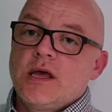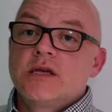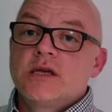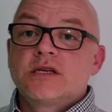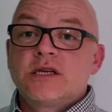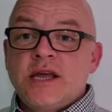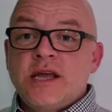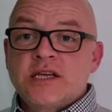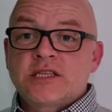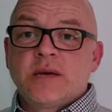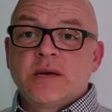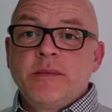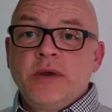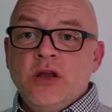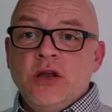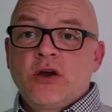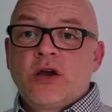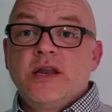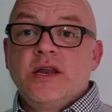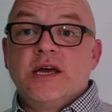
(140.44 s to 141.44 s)
So next time you're
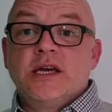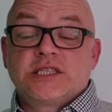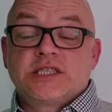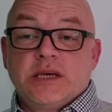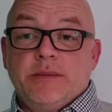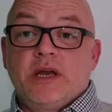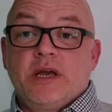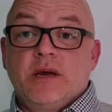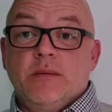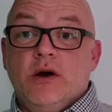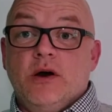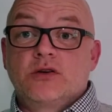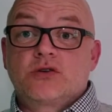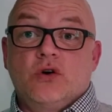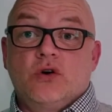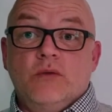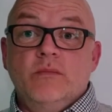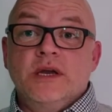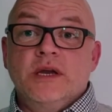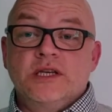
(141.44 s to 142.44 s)
looking at a
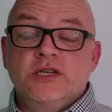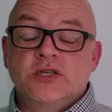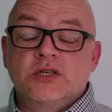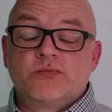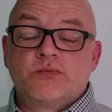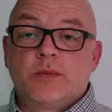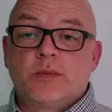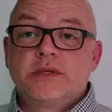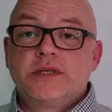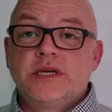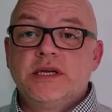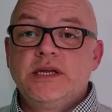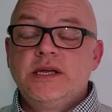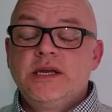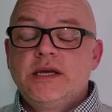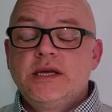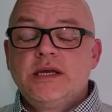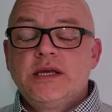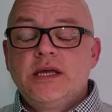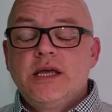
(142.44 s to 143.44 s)
semi-commercial or mixed-use property,
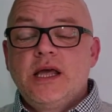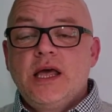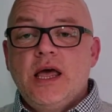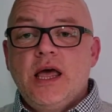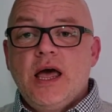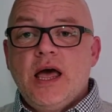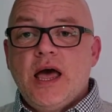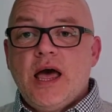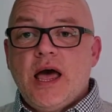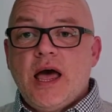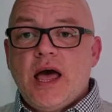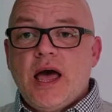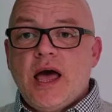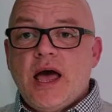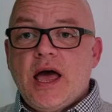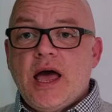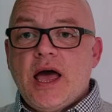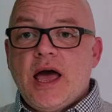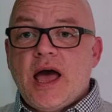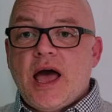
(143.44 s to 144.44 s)

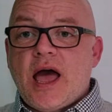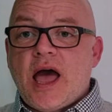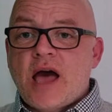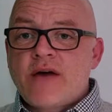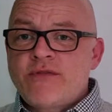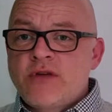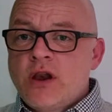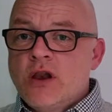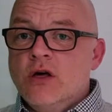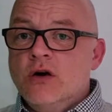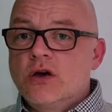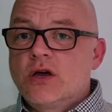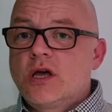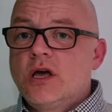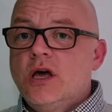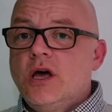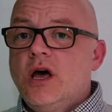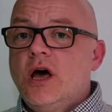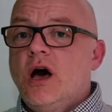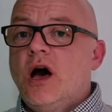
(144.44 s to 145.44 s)
have a look
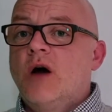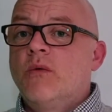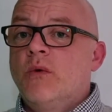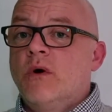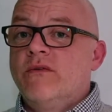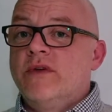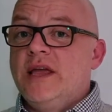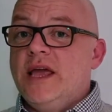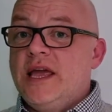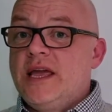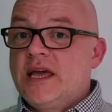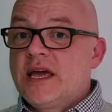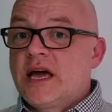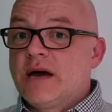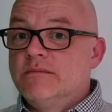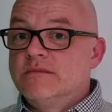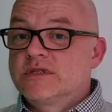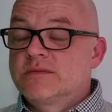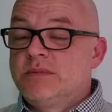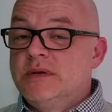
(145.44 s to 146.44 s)
at what the
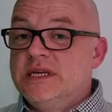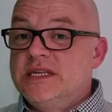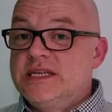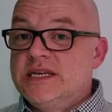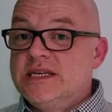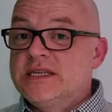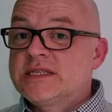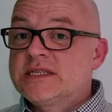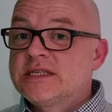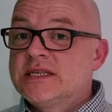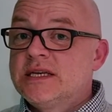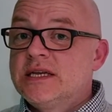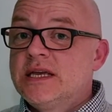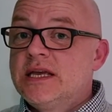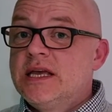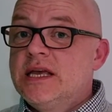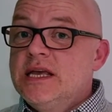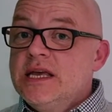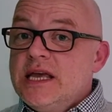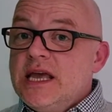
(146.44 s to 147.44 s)
income split is.
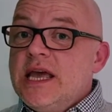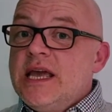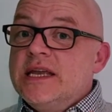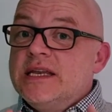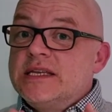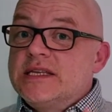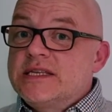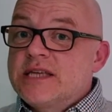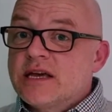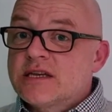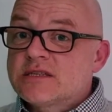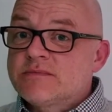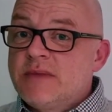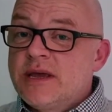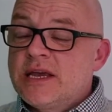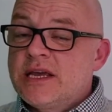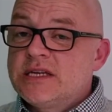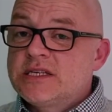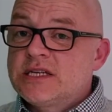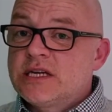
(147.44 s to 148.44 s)
It does
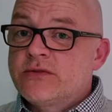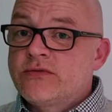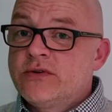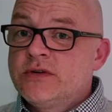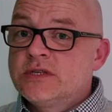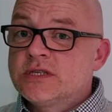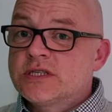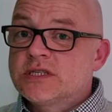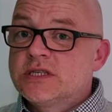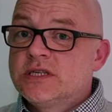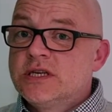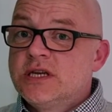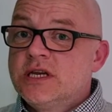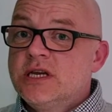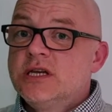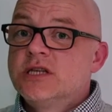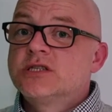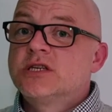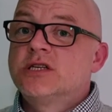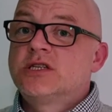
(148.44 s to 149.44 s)
make a difference,
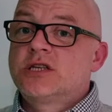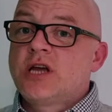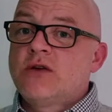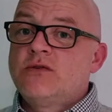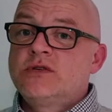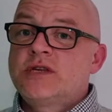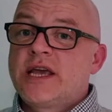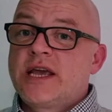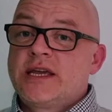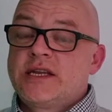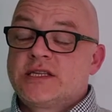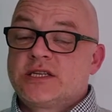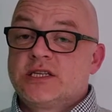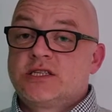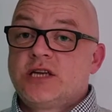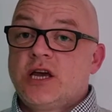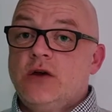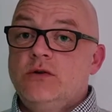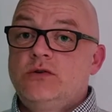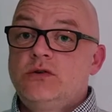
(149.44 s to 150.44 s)
so don't take it as a
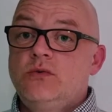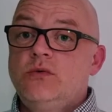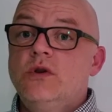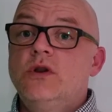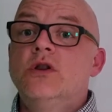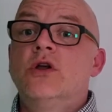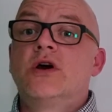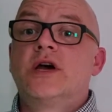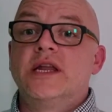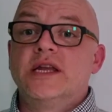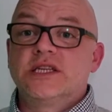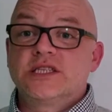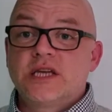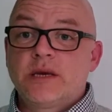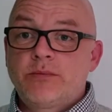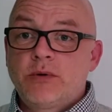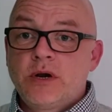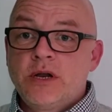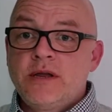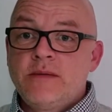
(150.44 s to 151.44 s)
total, look at it
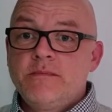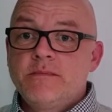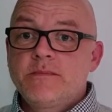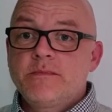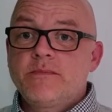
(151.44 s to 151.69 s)
separately.